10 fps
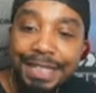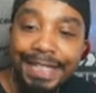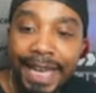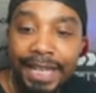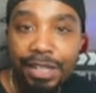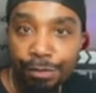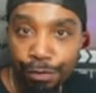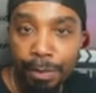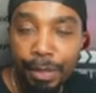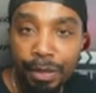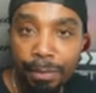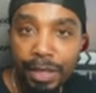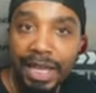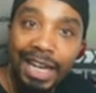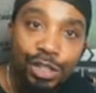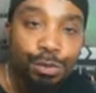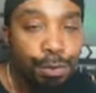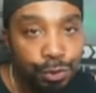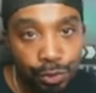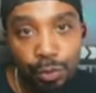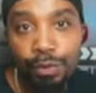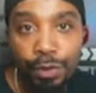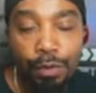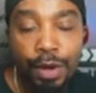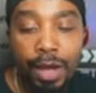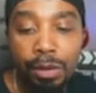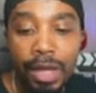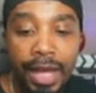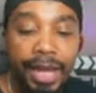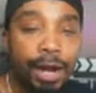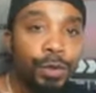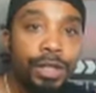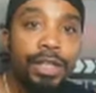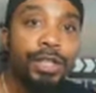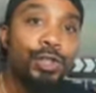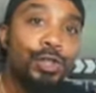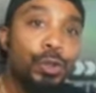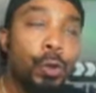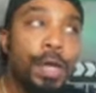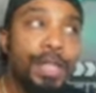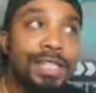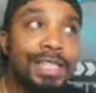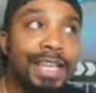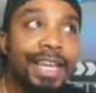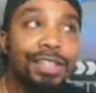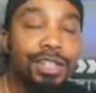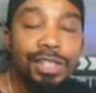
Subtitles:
taken from him and his pursuit of the crown. And I really enjoy seeing this